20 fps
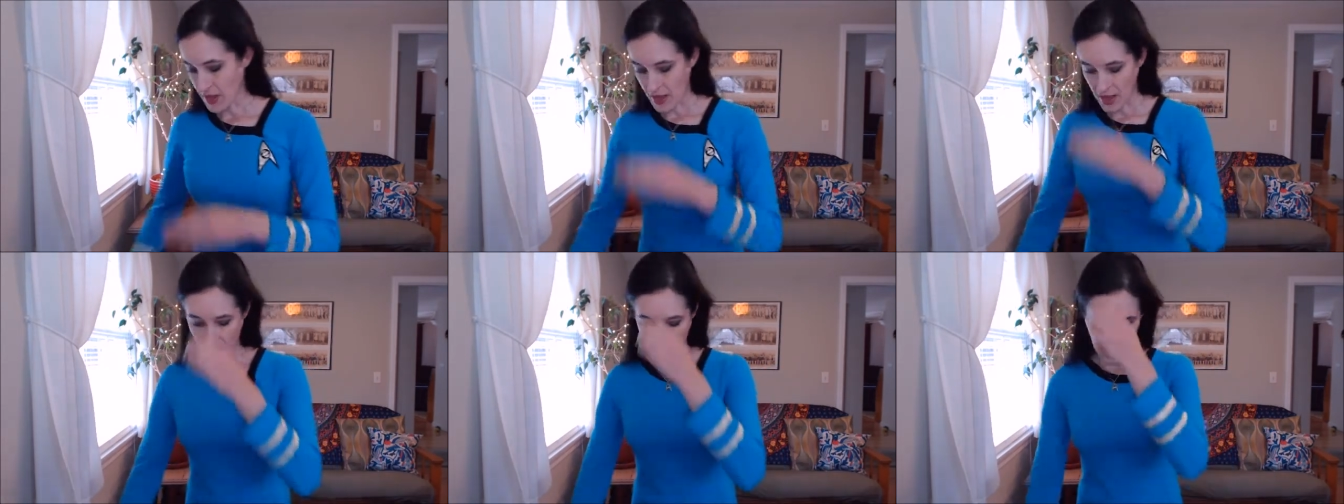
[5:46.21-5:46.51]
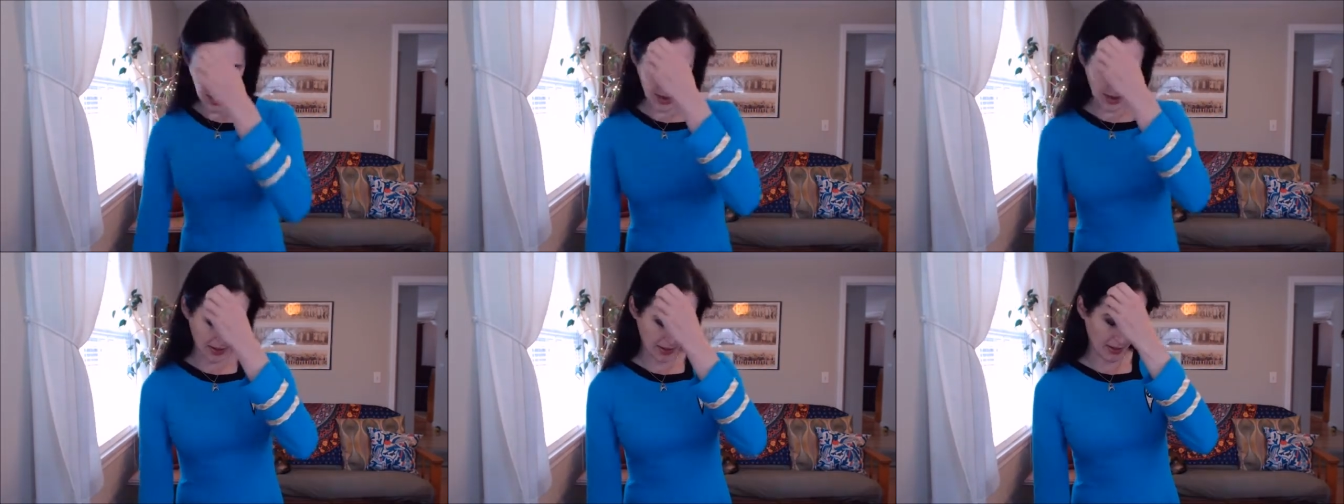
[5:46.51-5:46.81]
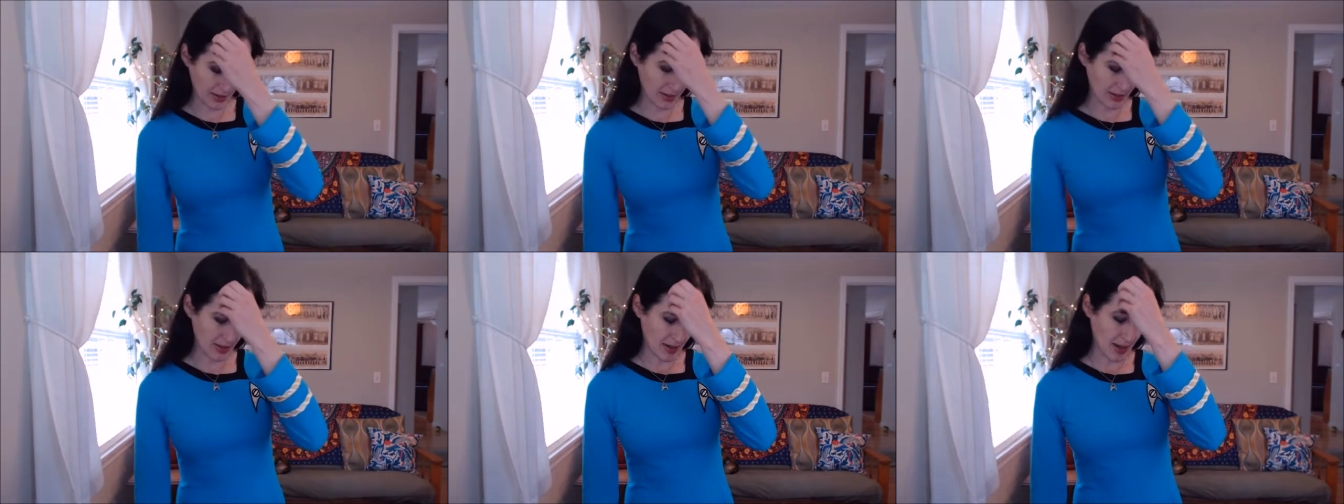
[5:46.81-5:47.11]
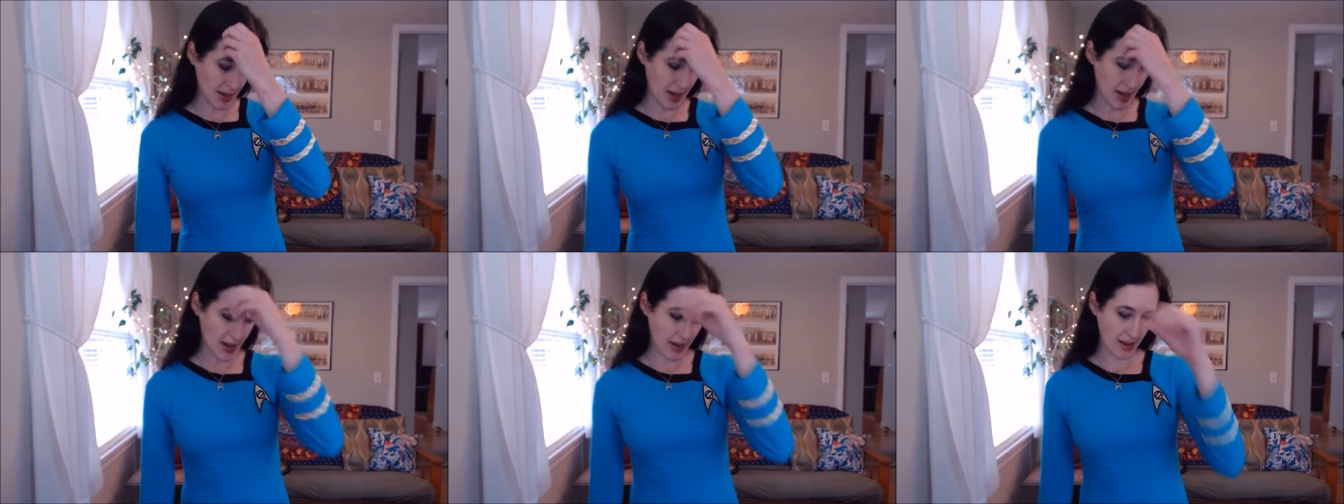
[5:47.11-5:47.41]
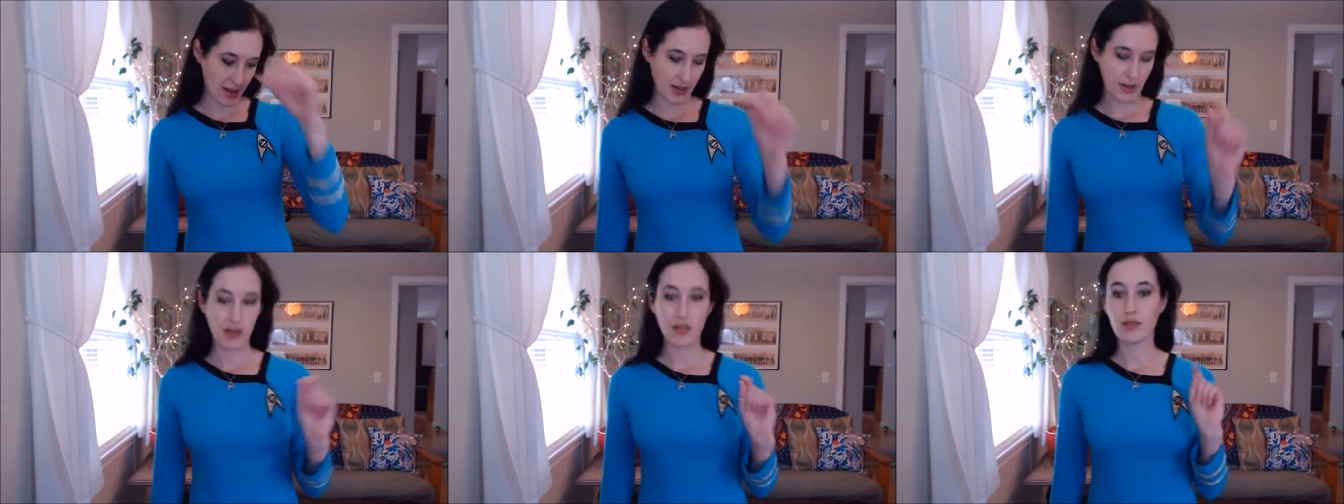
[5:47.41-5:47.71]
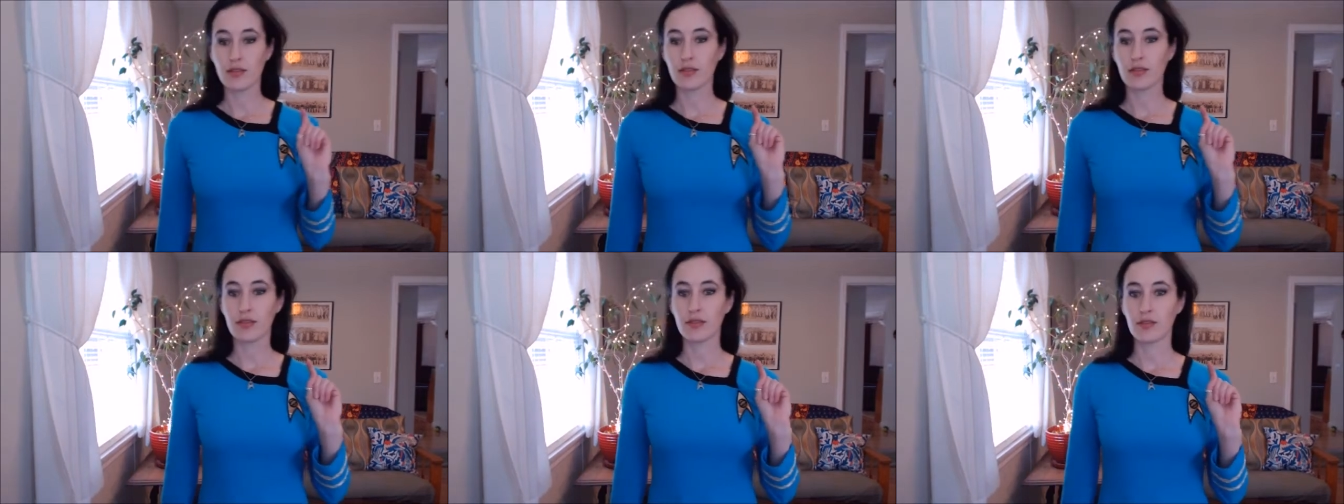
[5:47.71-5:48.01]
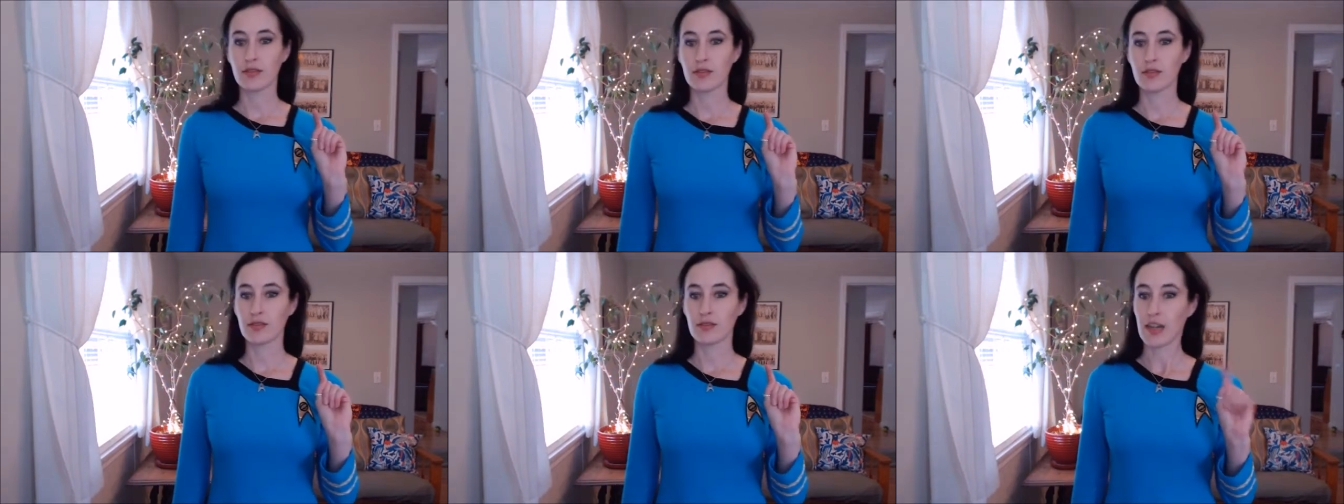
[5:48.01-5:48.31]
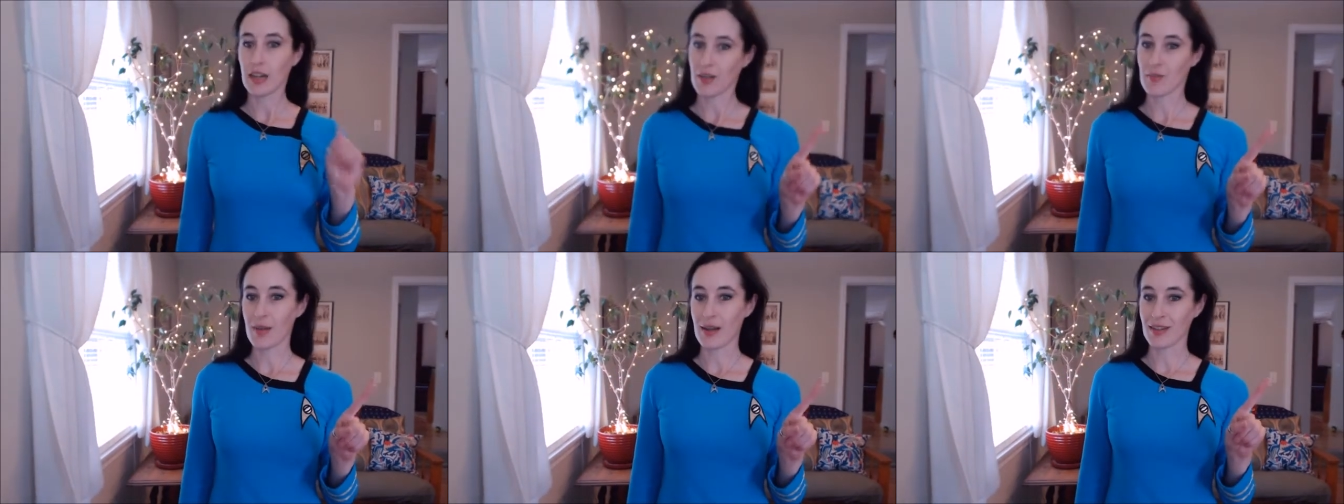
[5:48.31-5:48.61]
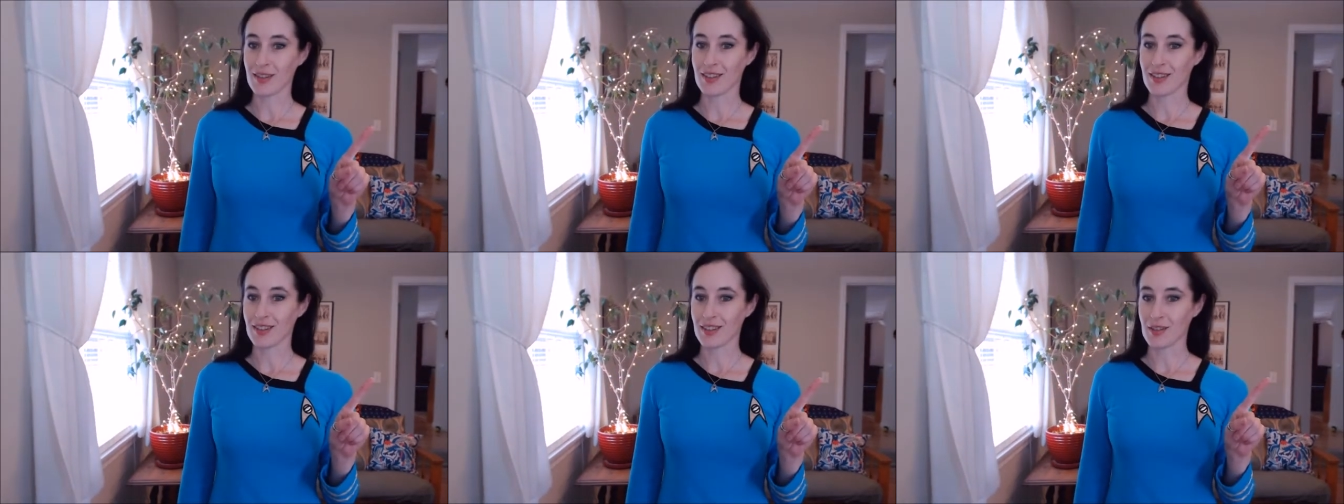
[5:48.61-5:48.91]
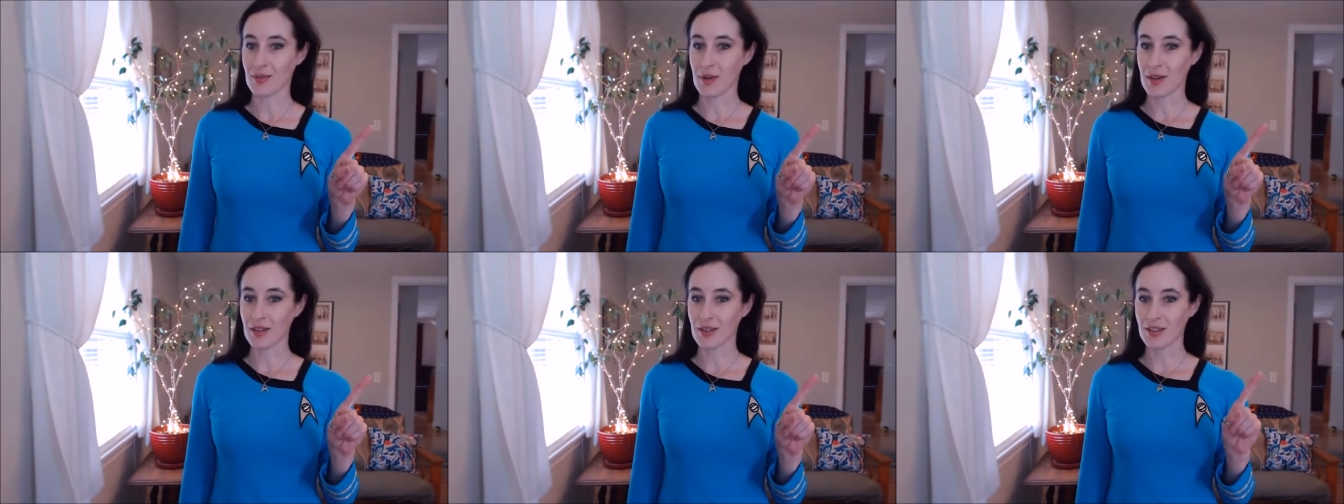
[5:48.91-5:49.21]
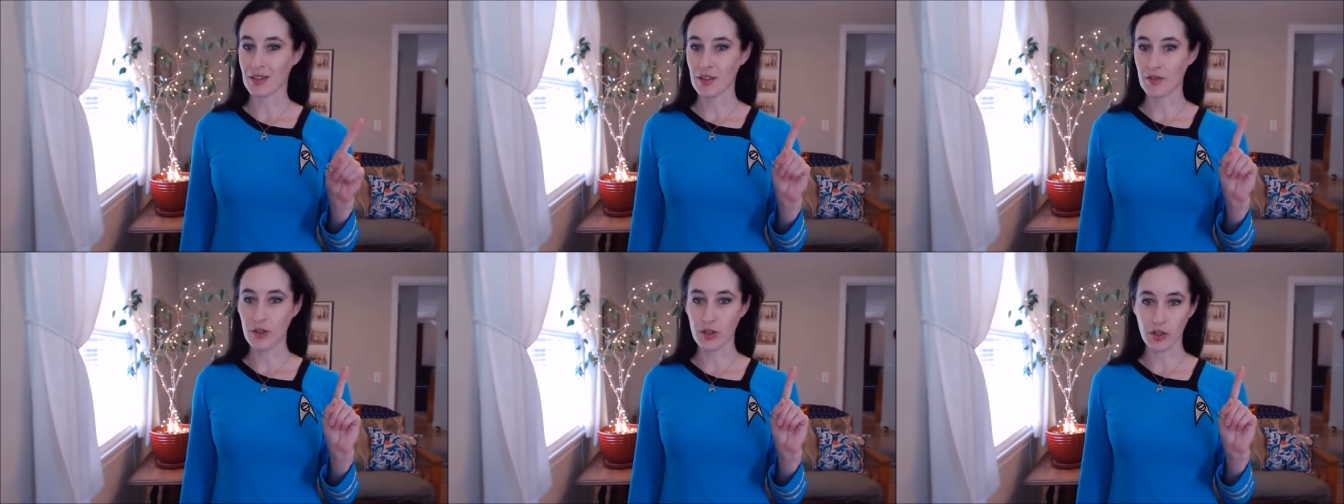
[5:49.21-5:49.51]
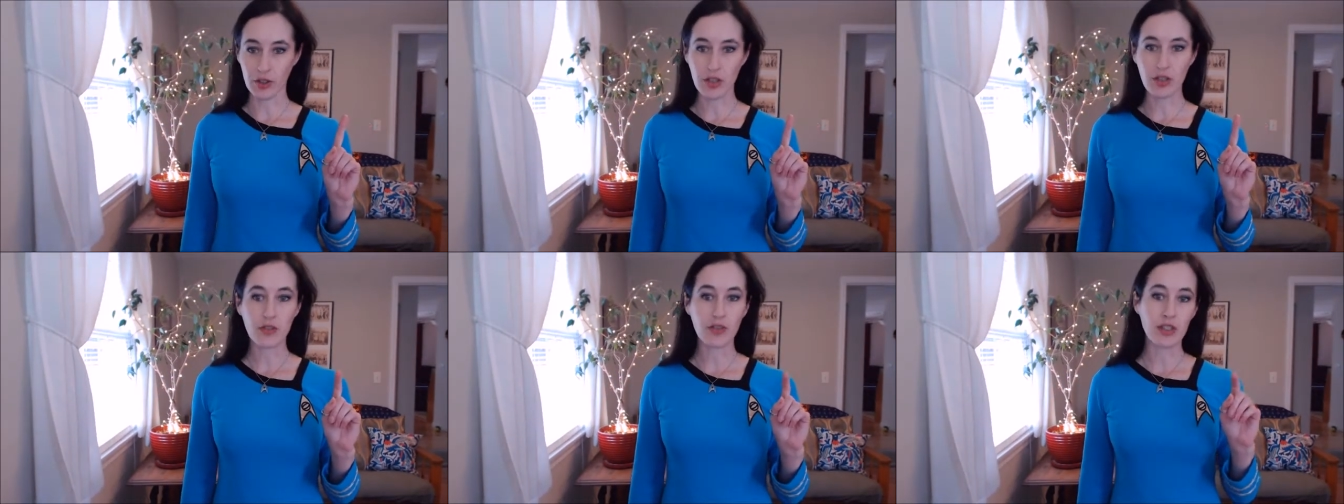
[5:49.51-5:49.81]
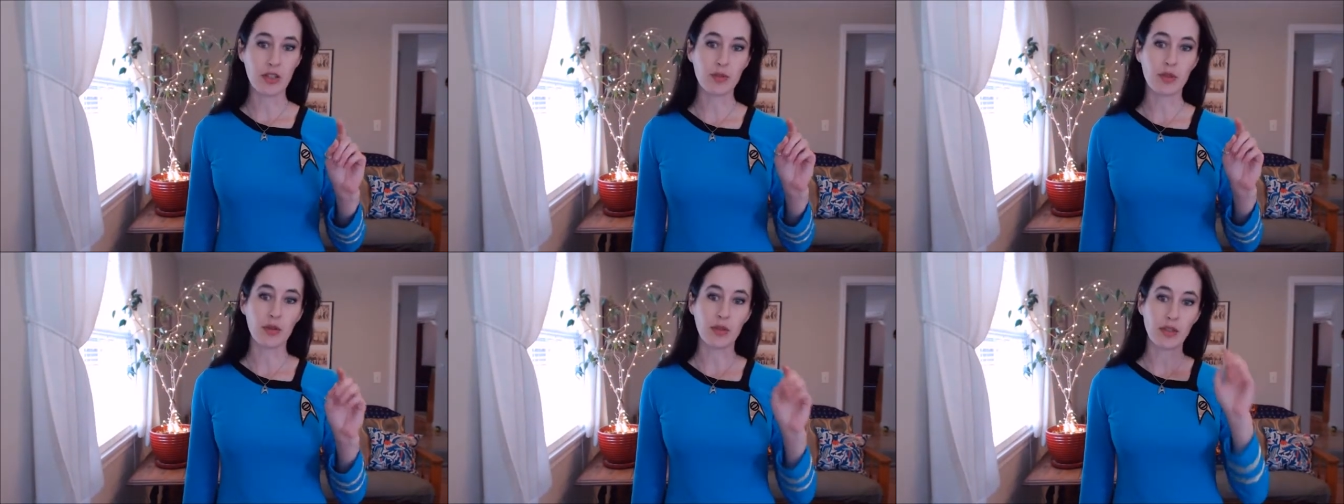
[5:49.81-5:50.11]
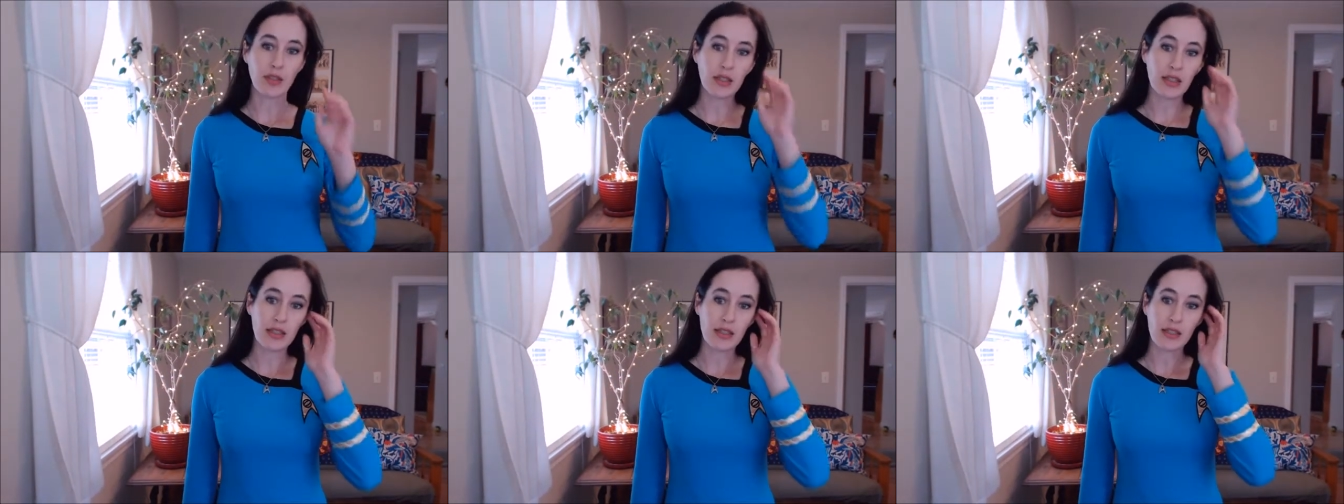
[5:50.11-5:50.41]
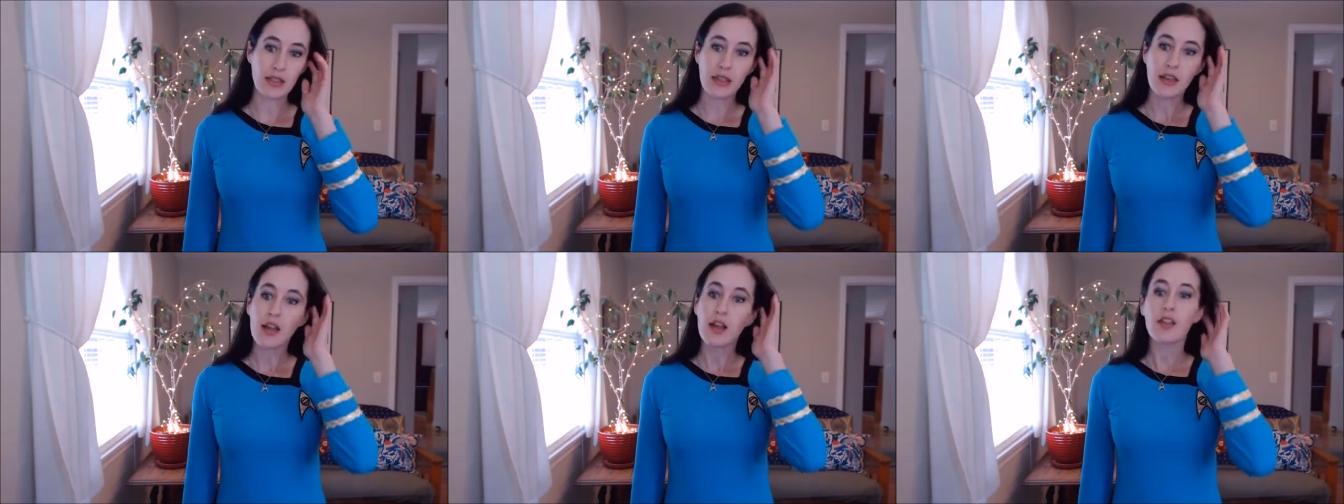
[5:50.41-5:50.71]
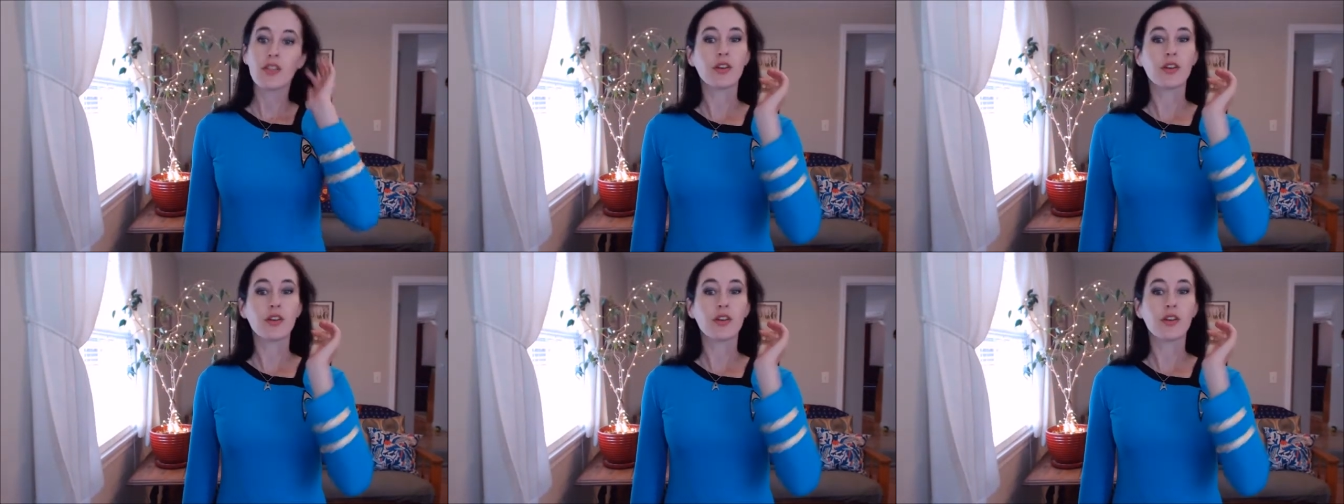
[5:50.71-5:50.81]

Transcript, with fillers: and I recommend this one if you're looking for something really easy.